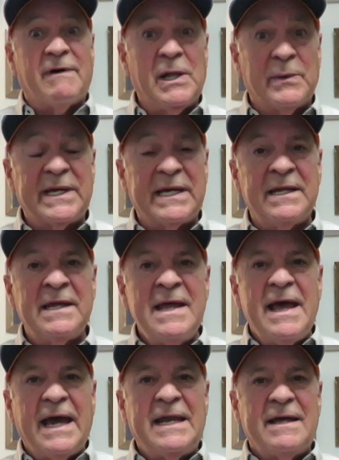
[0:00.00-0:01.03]
following in
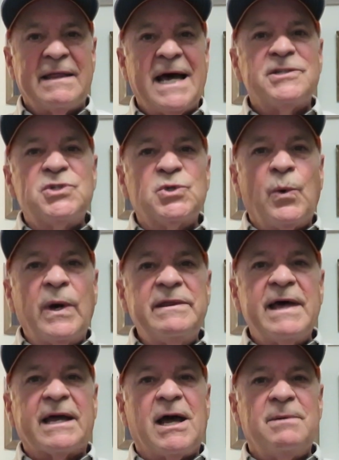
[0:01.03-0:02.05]
any of that squid
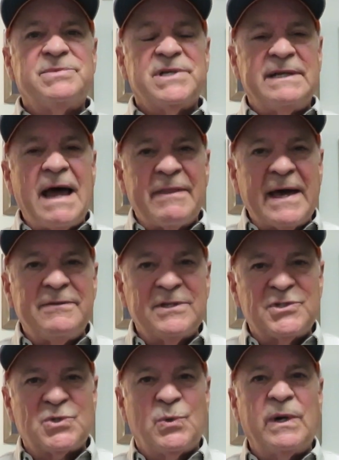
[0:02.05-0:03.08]
that comes in now that the
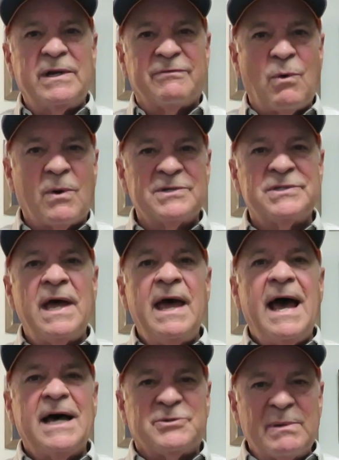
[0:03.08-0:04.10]
squid, of course,
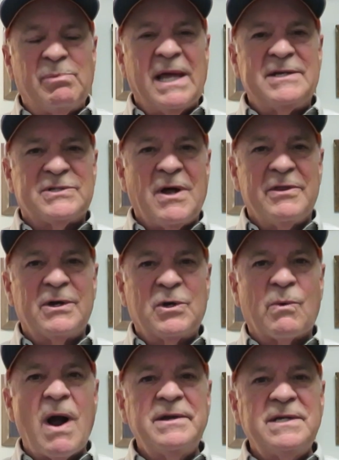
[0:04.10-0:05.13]
has replaced all the
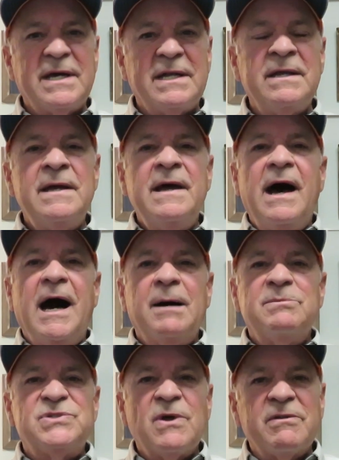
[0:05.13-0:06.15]
grunion.
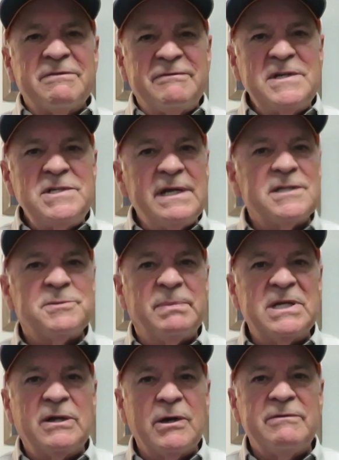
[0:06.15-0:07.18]
So the fishing has
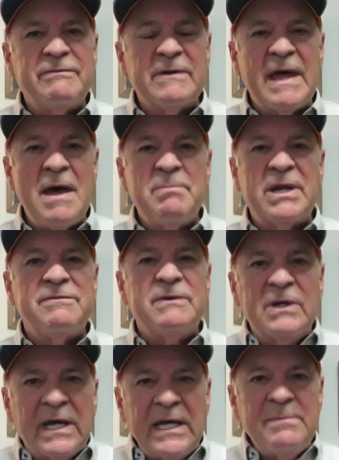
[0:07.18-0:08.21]
been good for them, but if you're
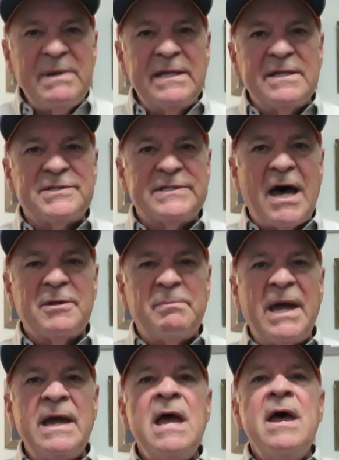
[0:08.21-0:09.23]
going to be in the South
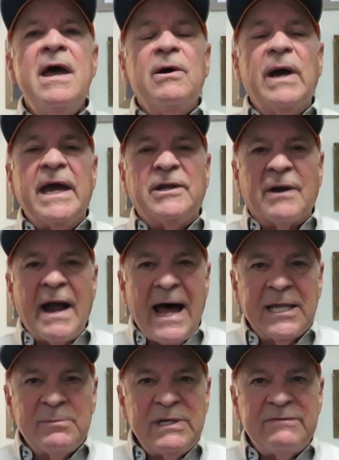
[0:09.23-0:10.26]
Bay and you're
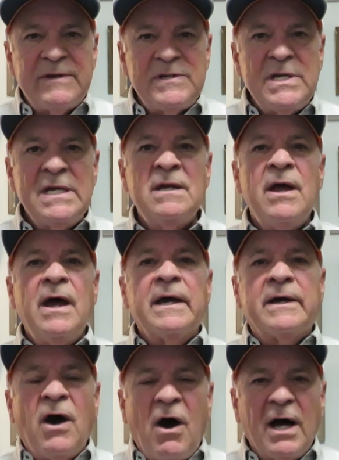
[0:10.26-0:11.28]
halibut fishing,
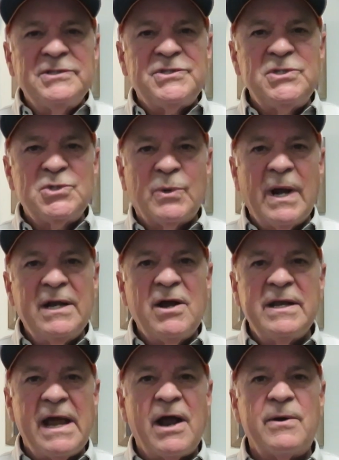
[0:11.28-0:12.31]
concentrate
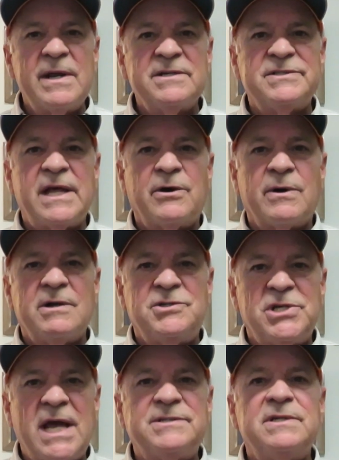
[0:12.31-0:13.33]
on areas that are
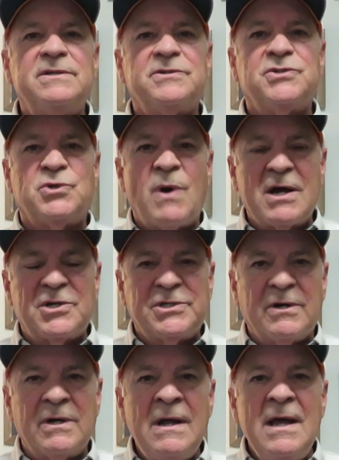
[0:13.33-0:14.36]
adjacent to
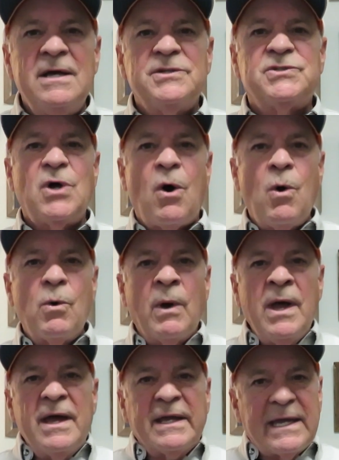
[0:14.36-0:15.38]
structure. So
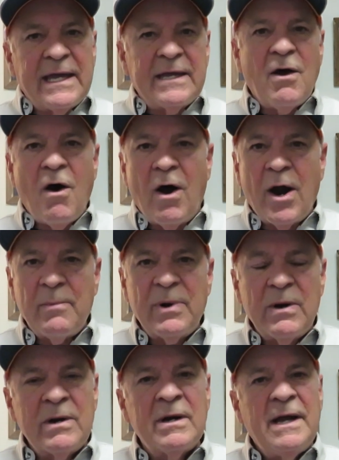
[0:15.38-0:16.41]
King
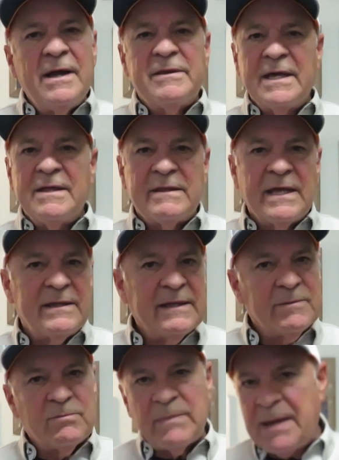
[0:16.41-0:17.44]
Harbor,
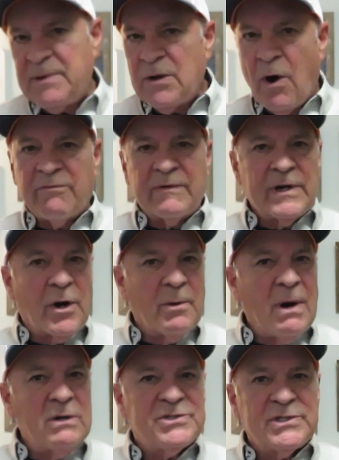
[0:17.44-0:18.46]
maybe over in
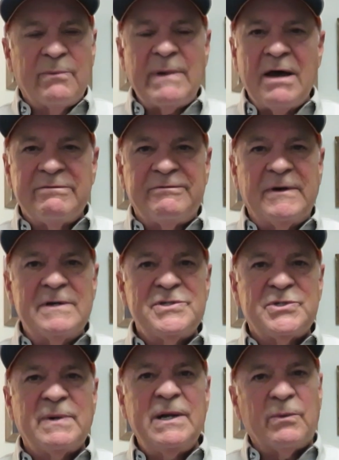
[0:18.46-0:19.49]
Hermosa around First
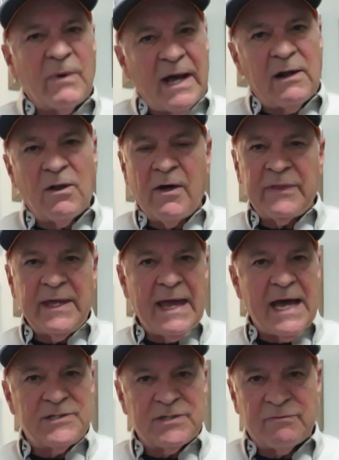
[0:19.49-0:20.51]
Street, right along the
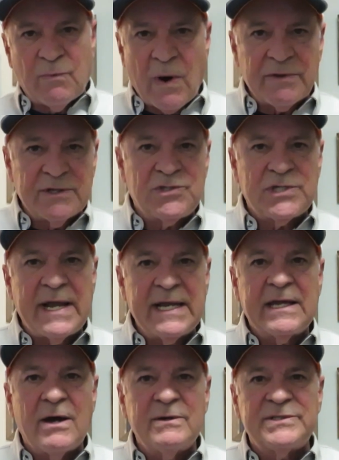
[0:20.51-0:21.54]
edge of where the
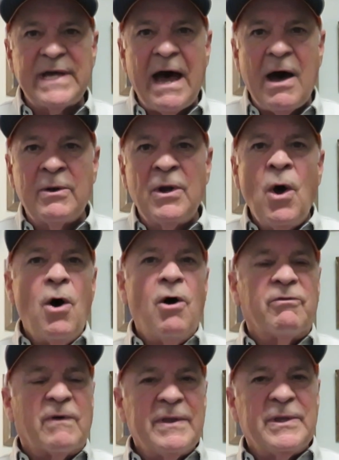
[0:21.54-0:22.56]
jetty goes out,
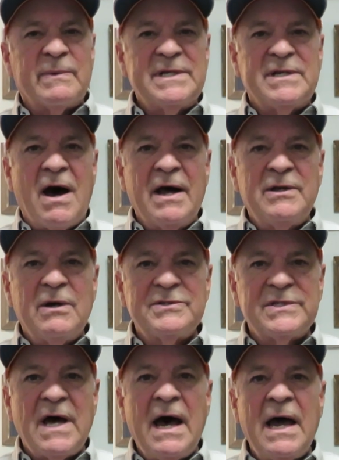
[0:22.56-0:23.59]
over on the Redondo
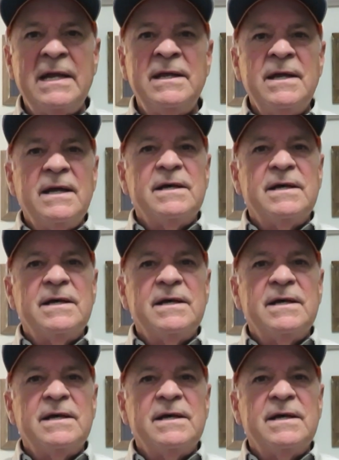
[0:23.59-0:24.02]
side,